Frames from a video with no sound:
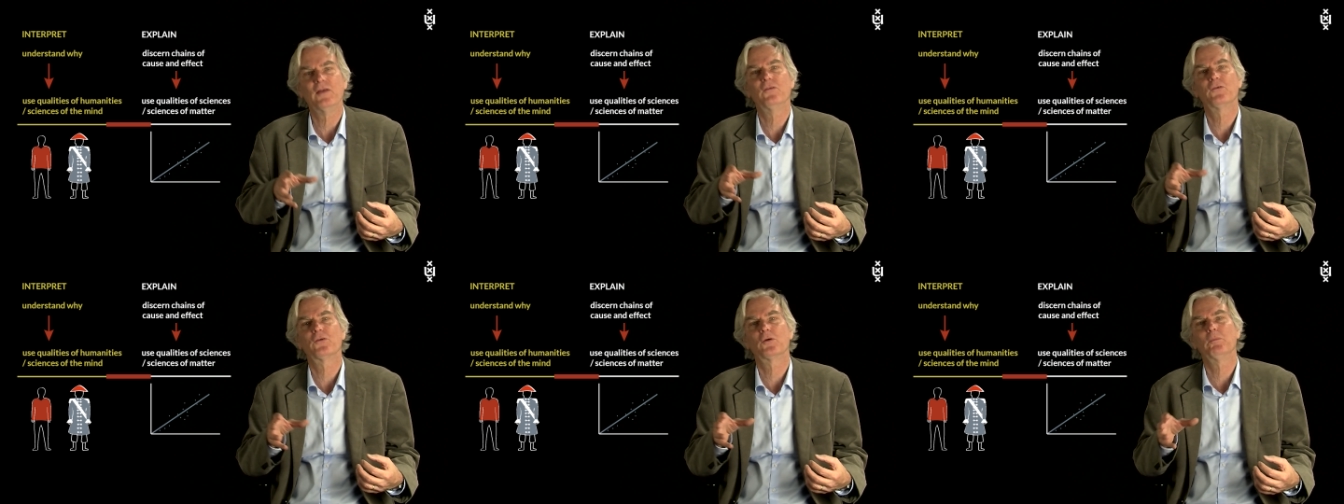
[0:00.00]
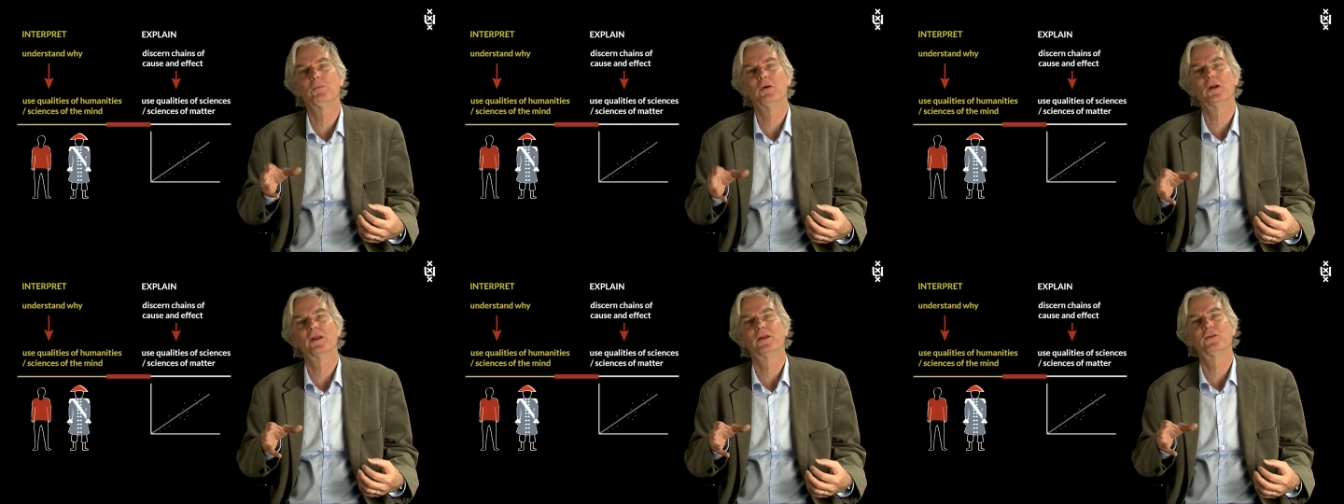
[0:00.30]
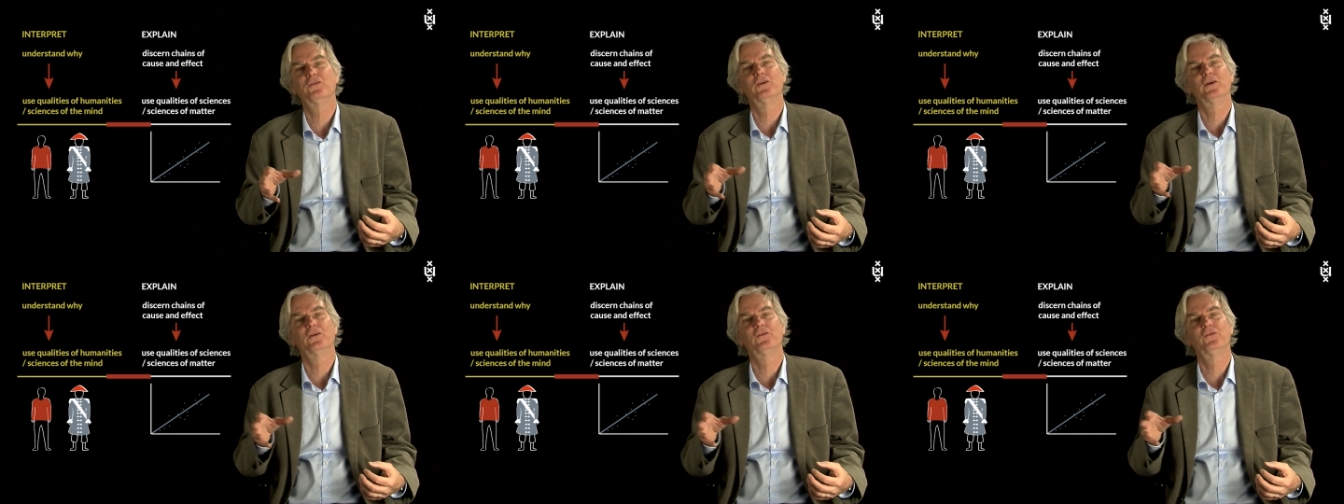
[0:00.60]

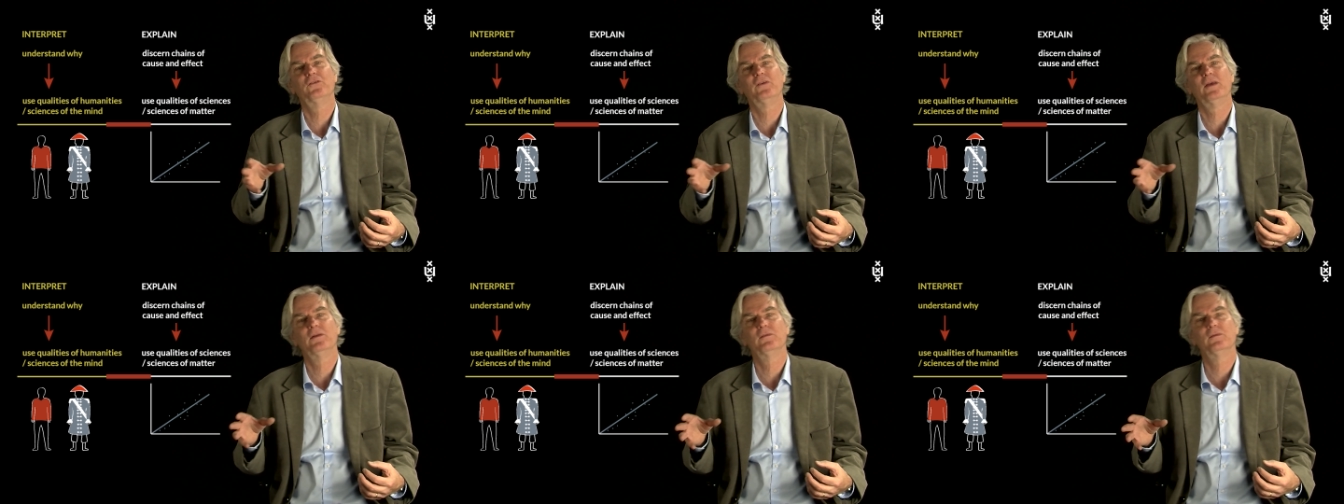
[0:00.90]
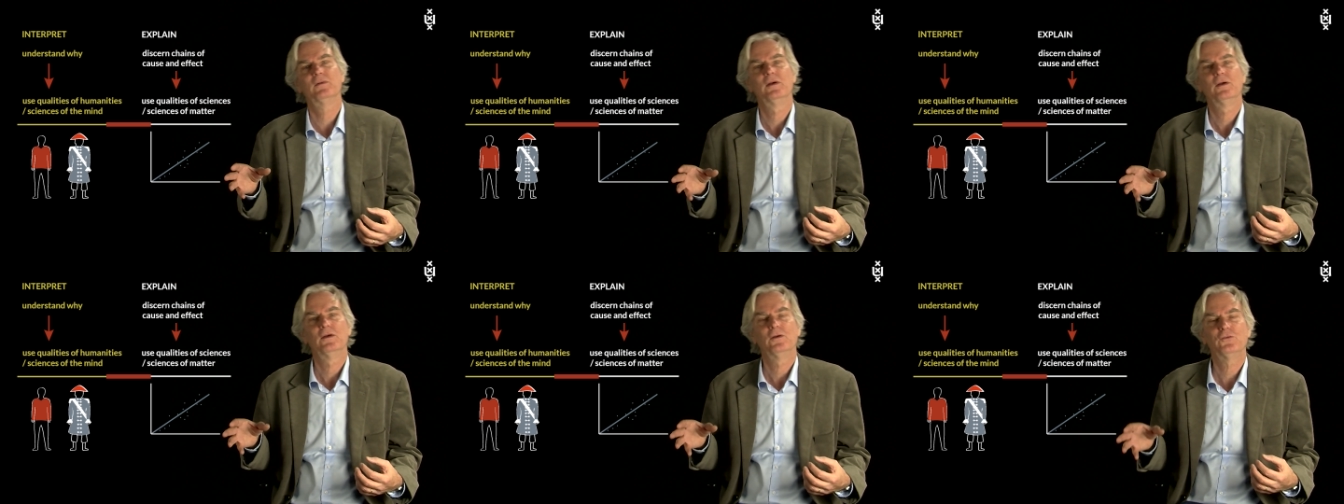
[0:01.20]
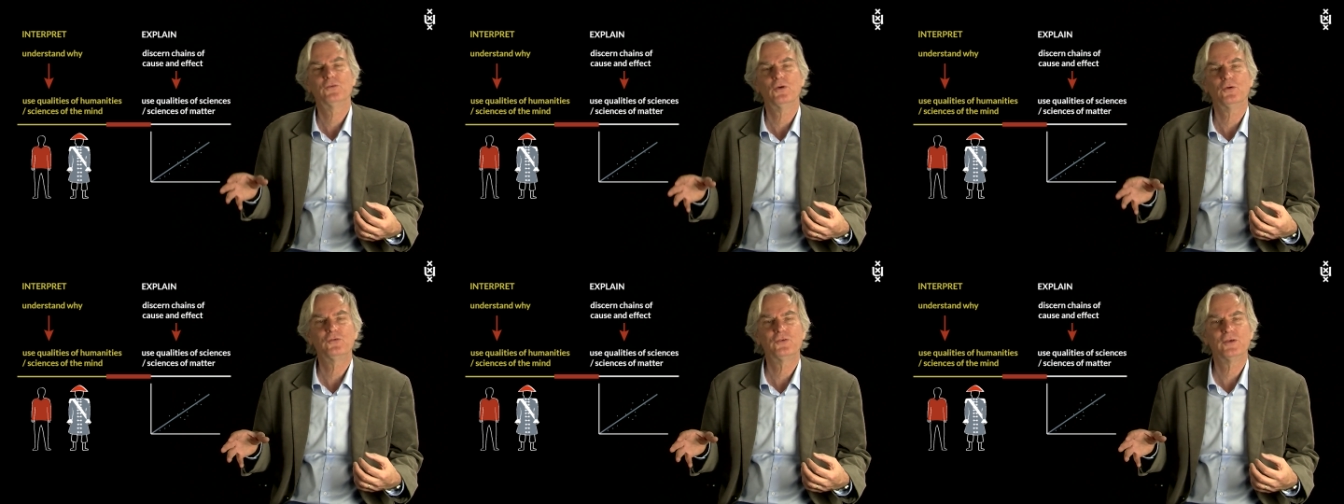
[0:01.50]
anthropologists and
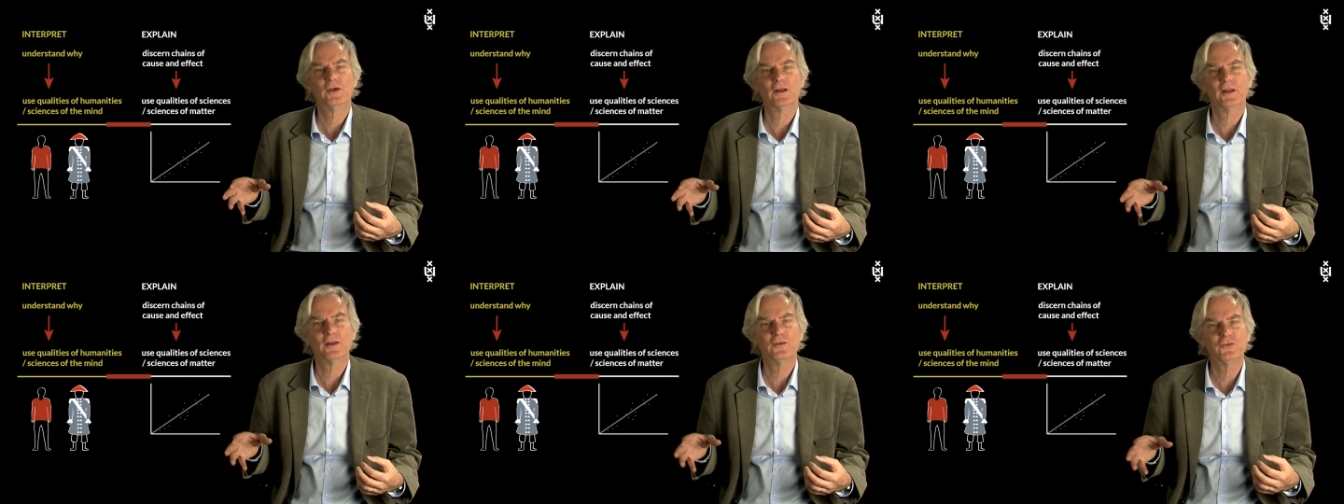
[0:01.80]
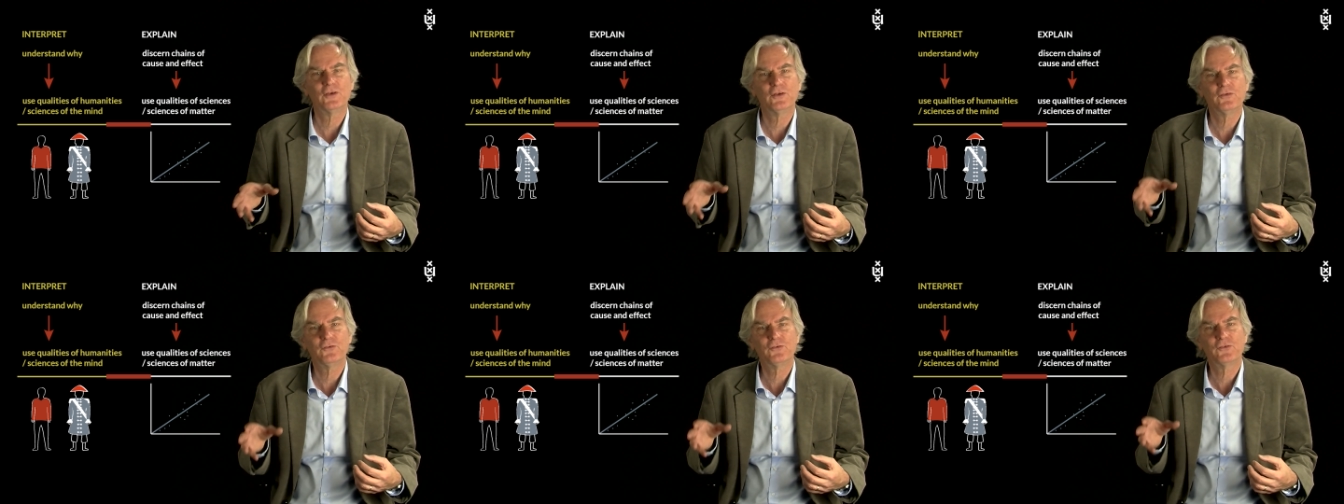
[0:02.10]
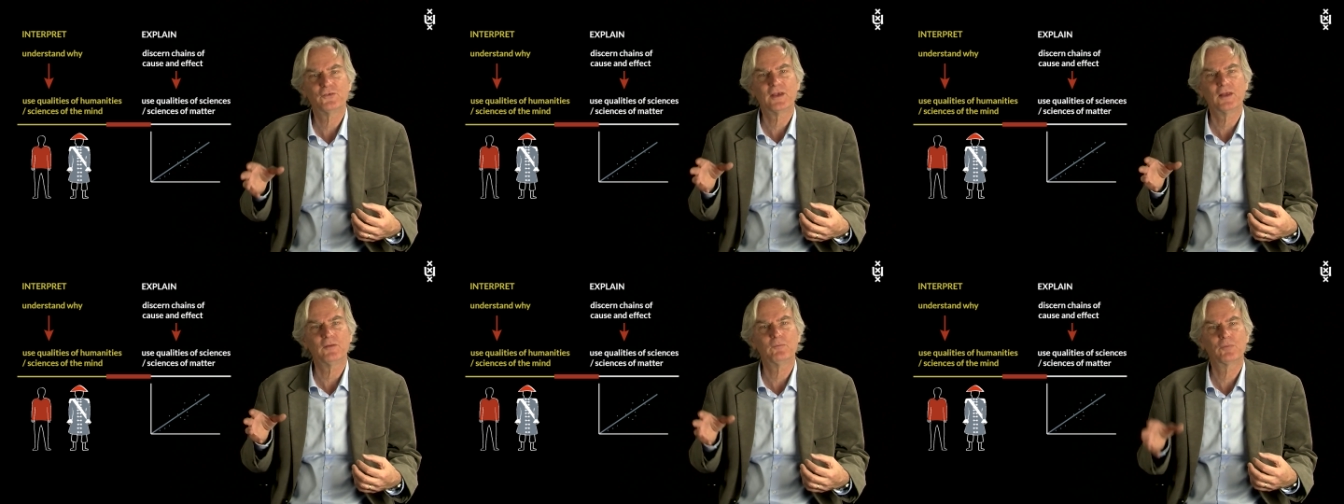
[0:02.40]

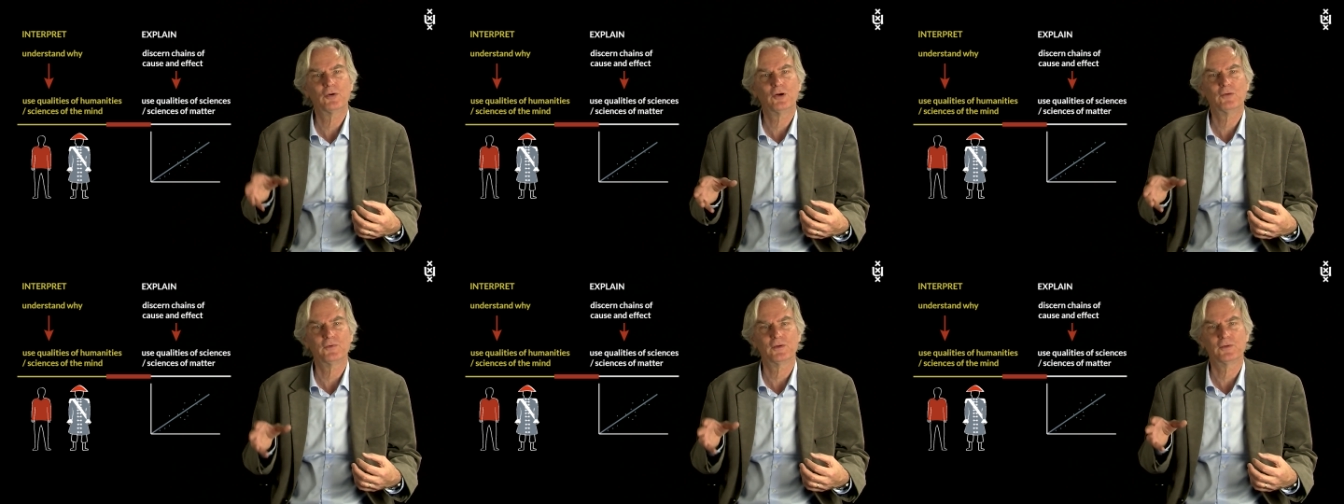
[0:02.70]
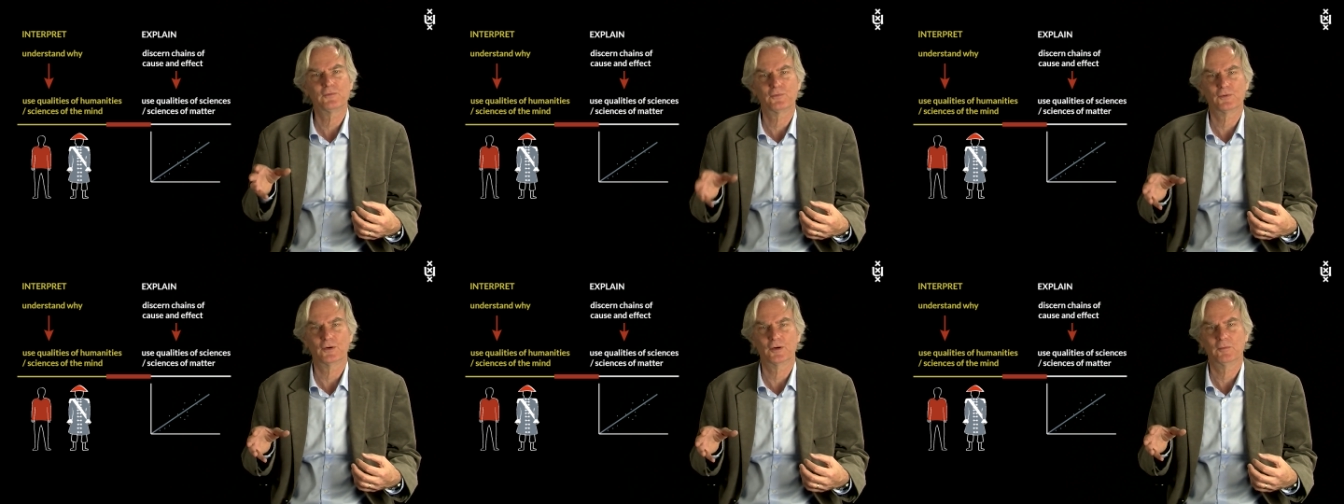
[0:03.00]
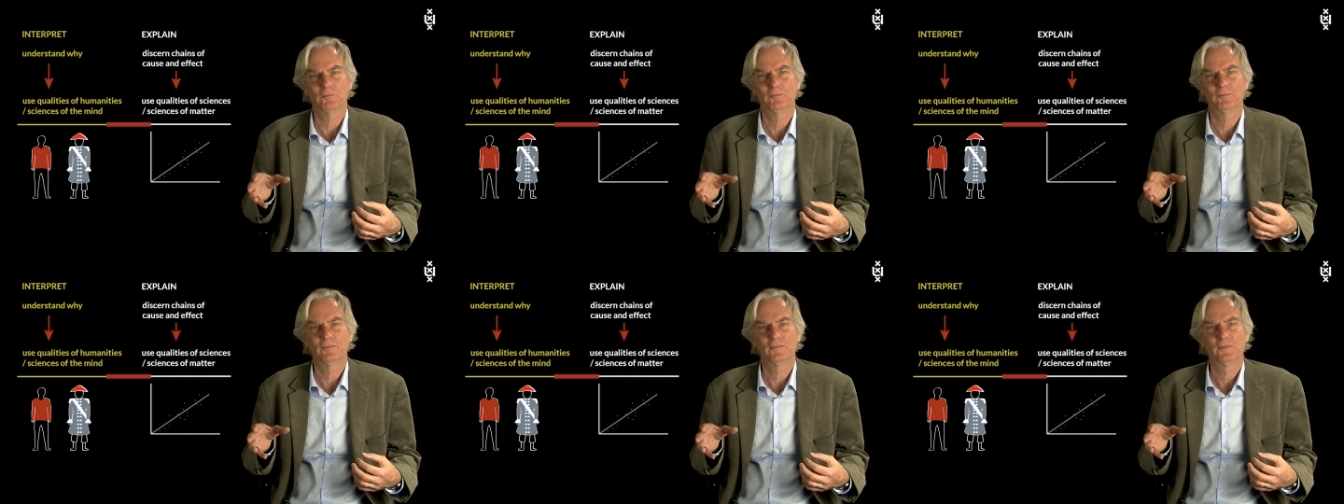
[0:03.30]
sociologists can profit
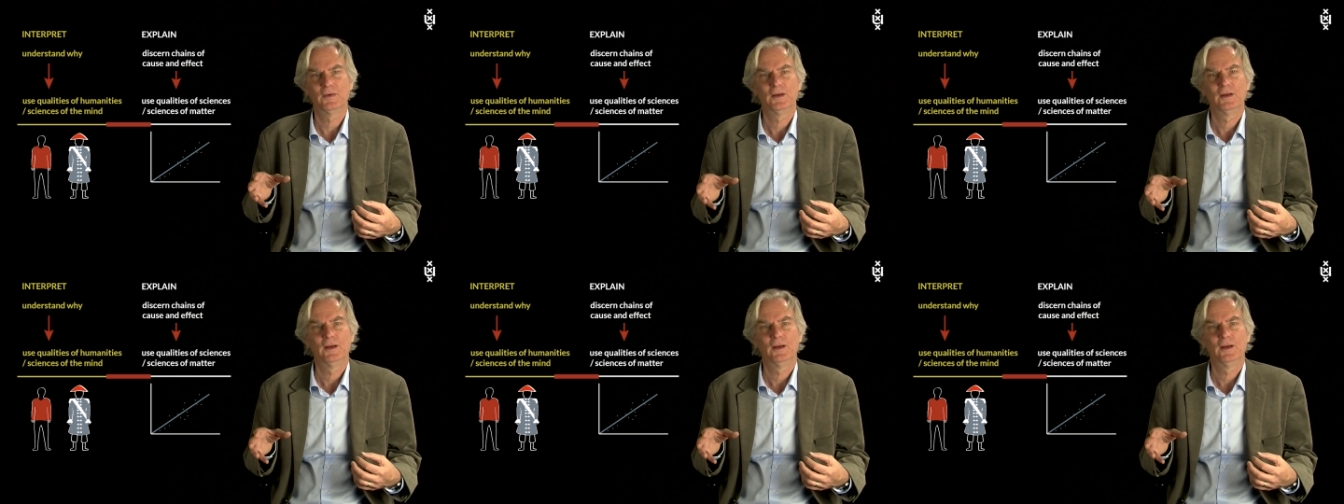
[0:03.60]
from.